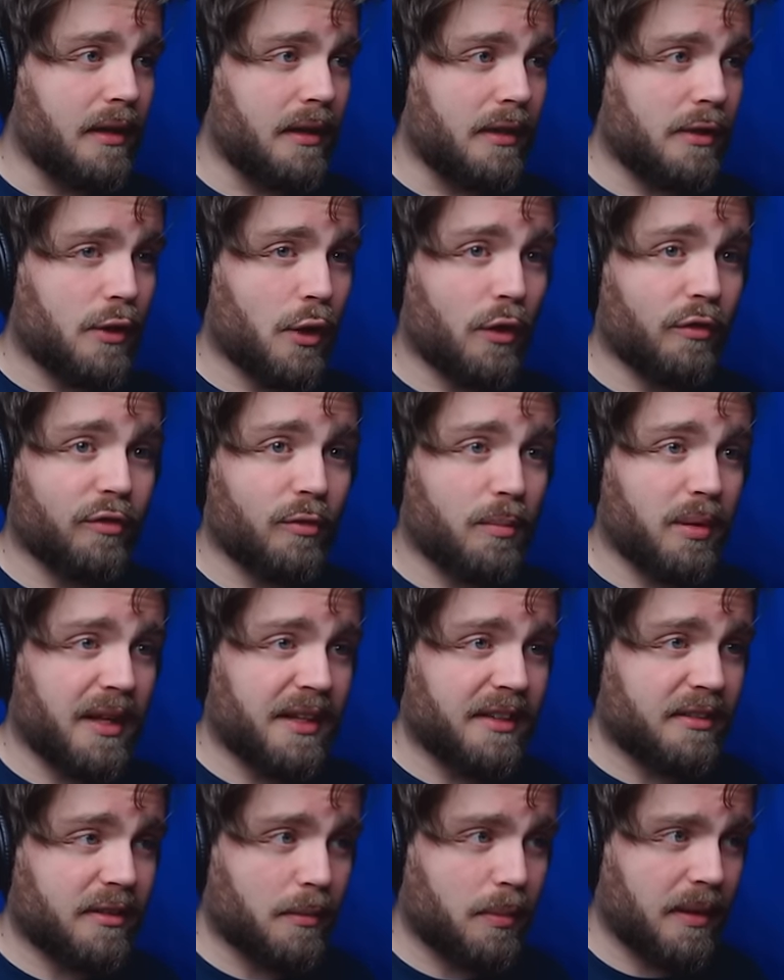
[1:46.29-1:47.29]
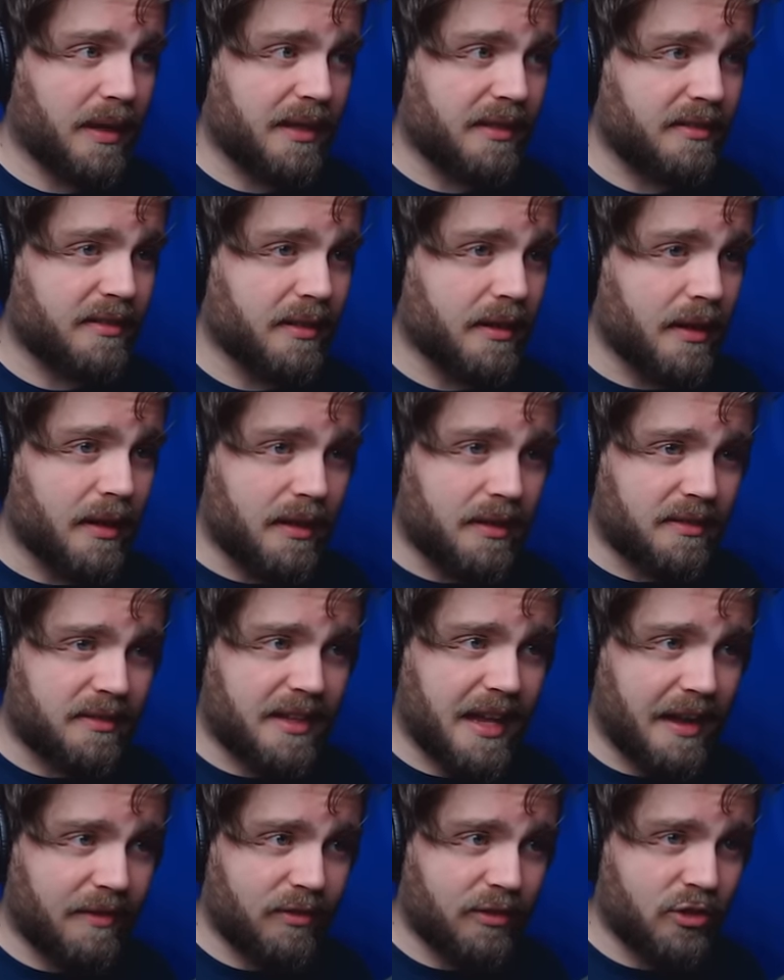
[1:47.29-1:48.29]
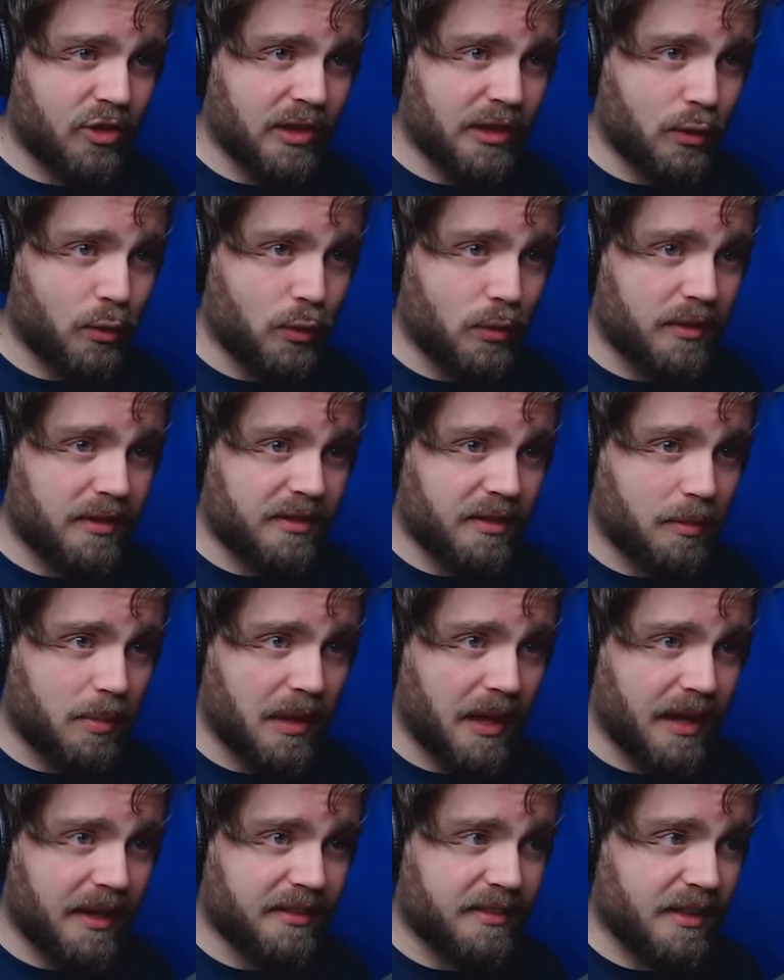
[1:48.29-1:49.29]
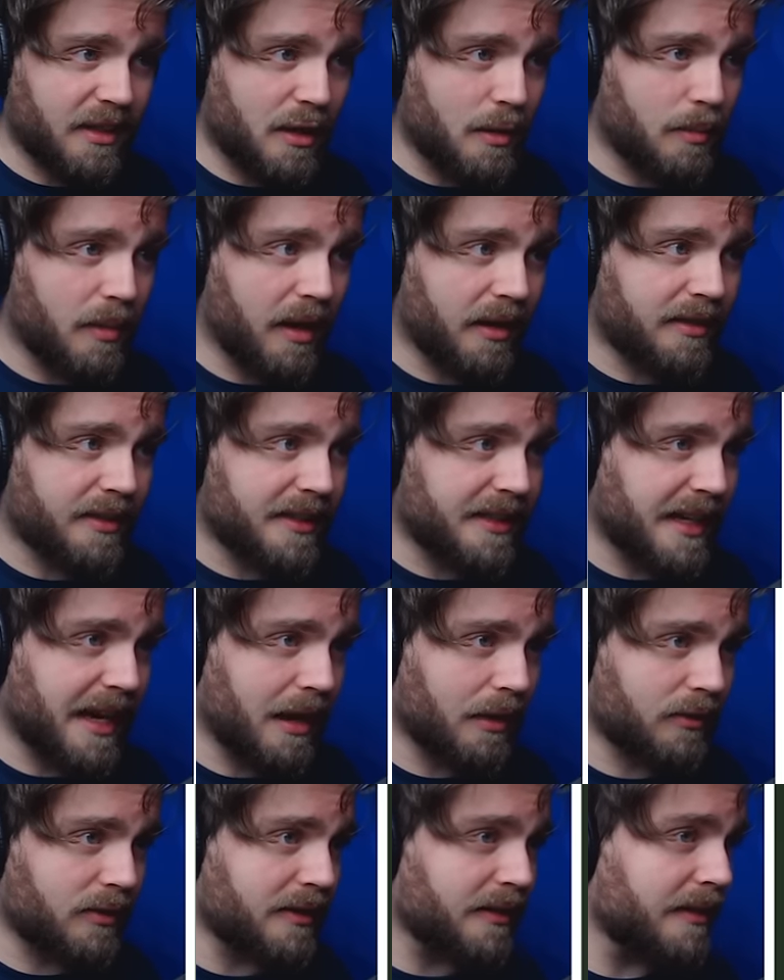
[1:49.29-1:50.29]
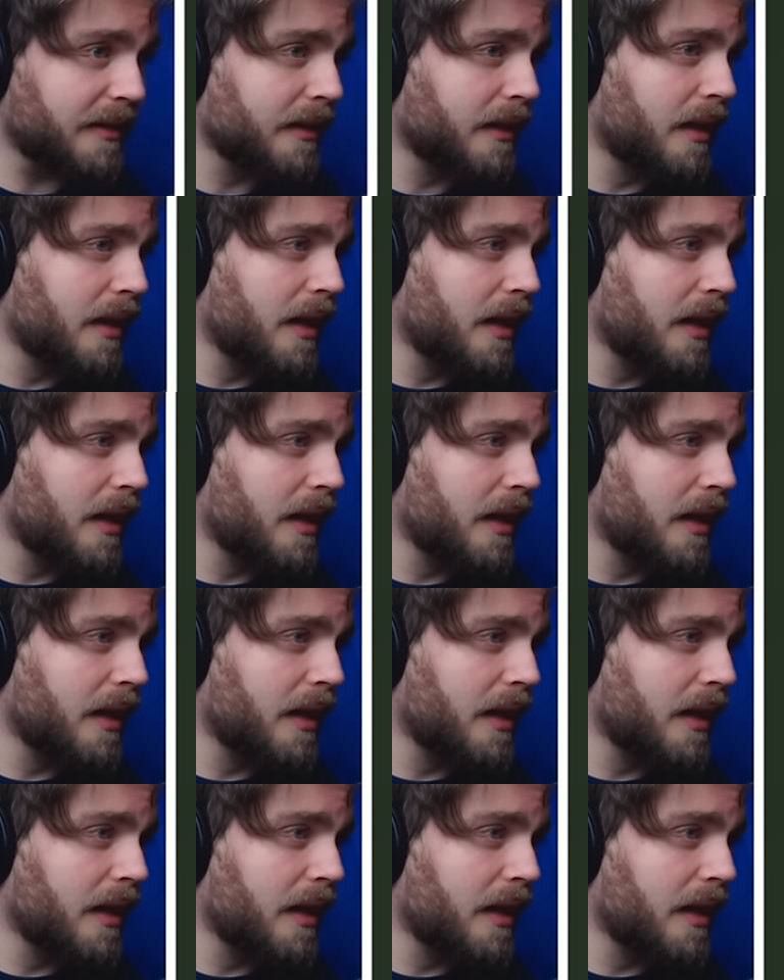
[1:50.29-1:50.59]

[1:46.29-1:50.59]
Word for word: You go from place to place, scavenging all the supplies that you might encounter.